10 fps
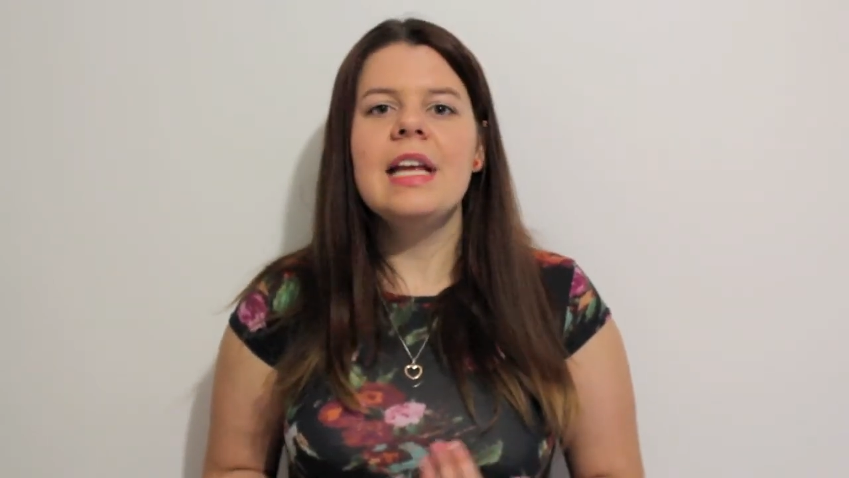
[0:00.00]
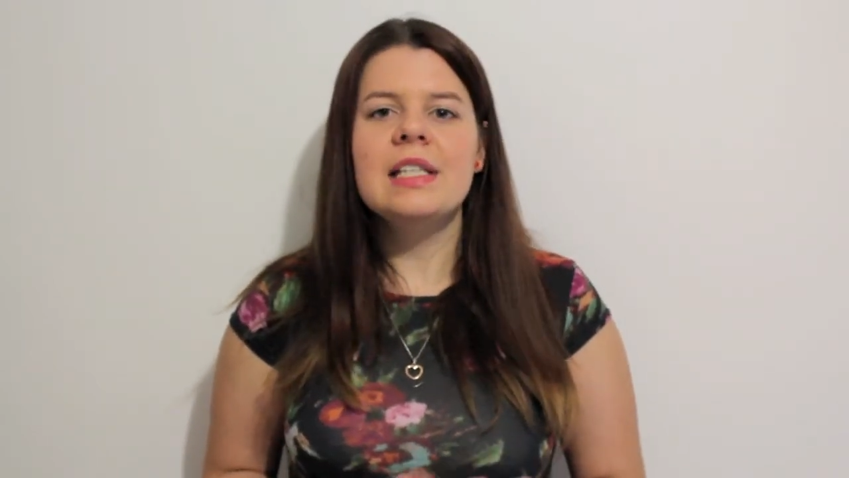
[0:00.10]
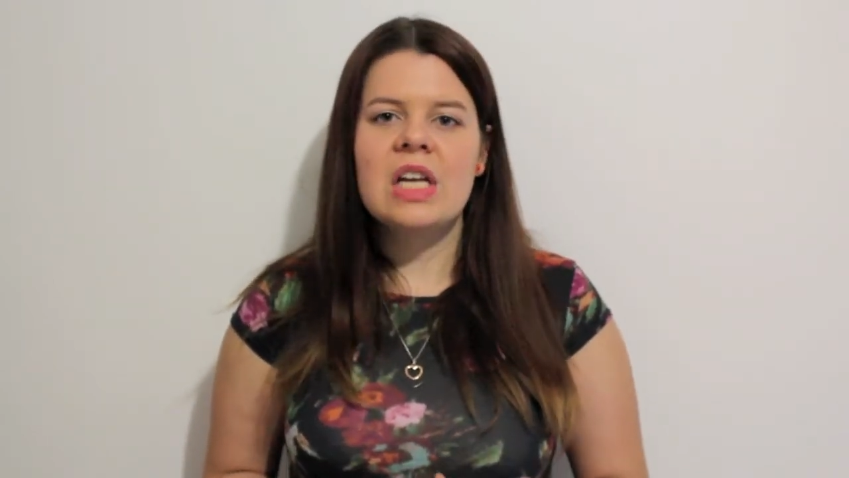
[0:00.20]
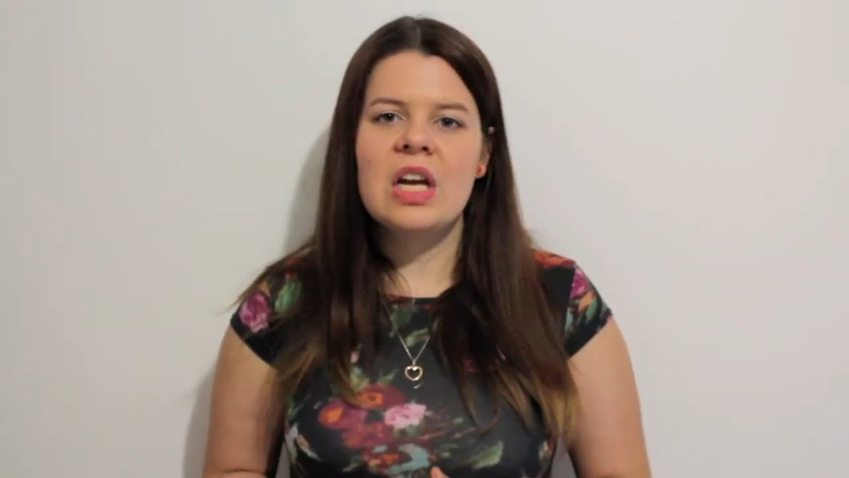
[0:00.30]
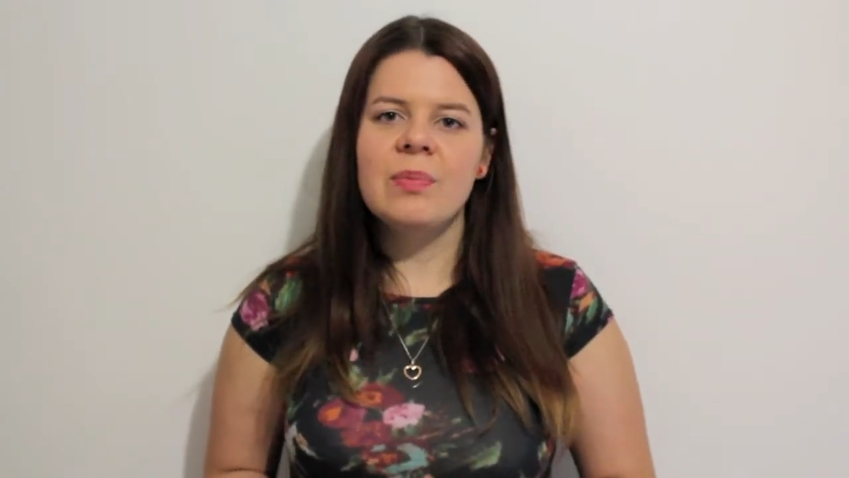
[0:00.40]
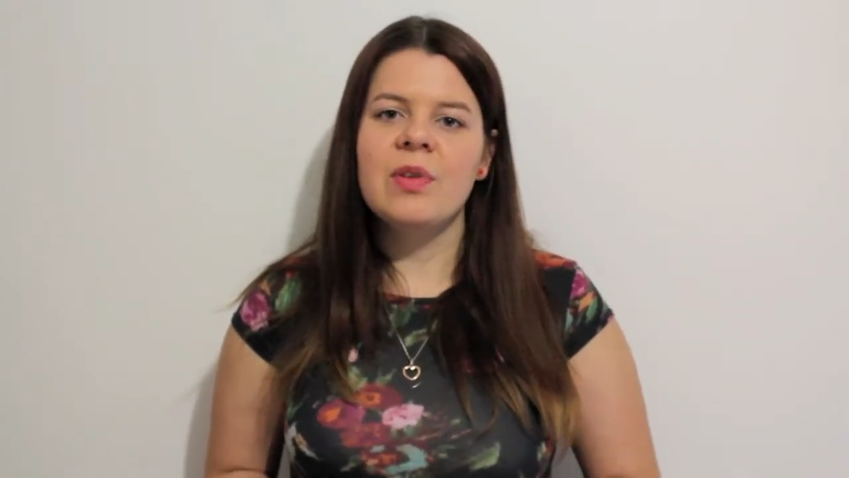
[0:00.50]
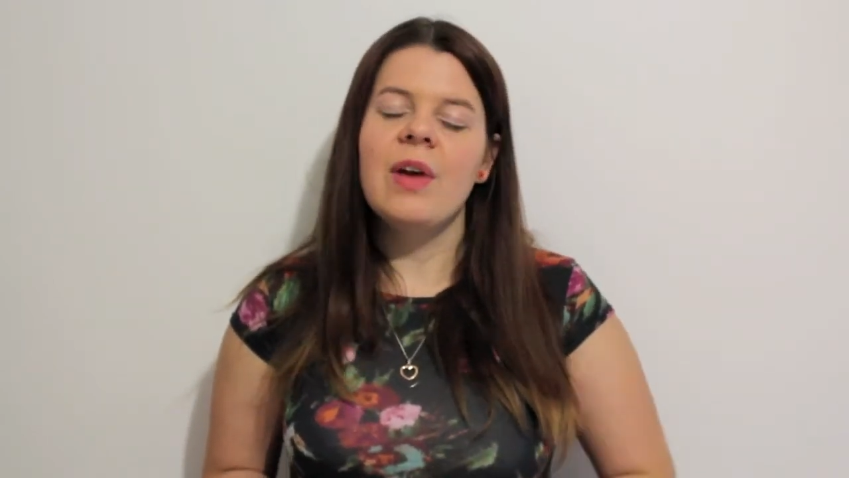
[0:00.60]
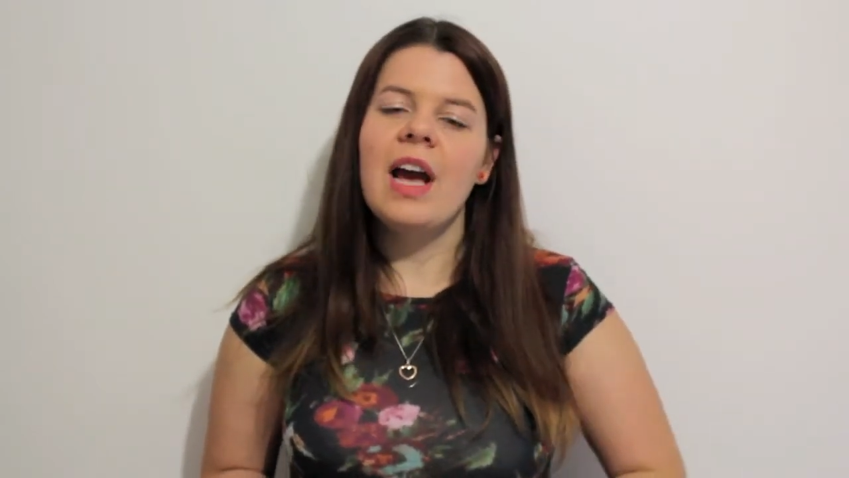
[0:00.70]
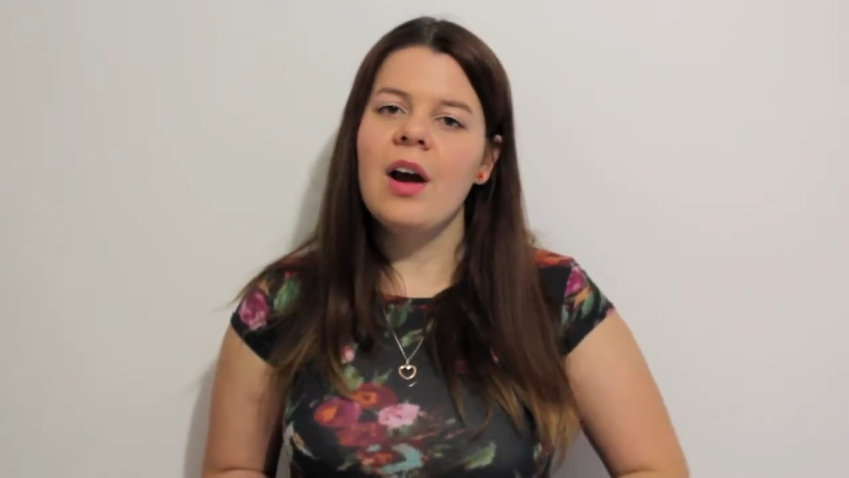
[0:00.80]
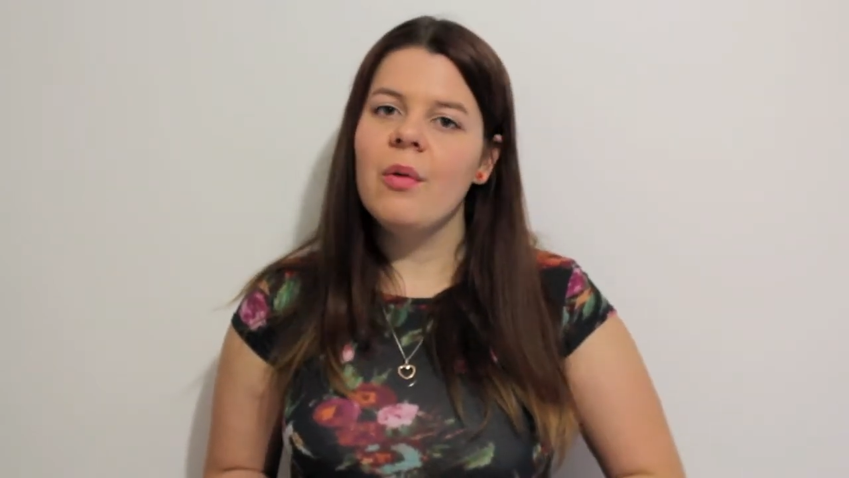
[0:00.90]
in terms of
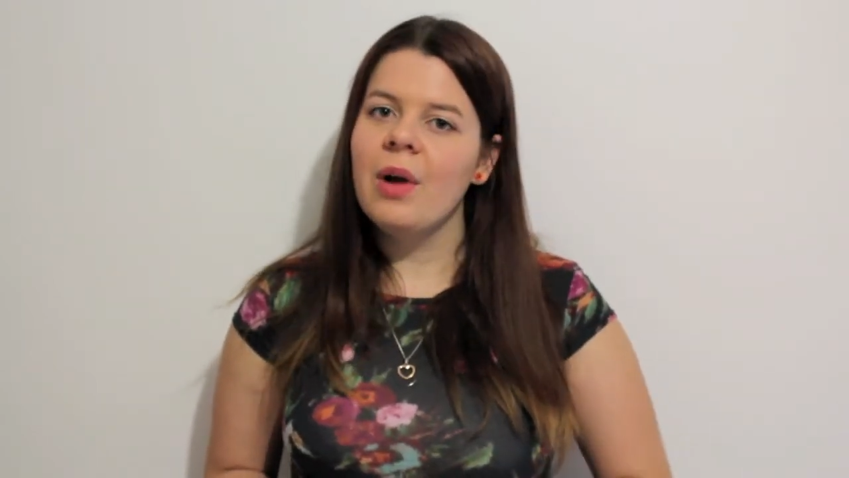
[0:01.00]
how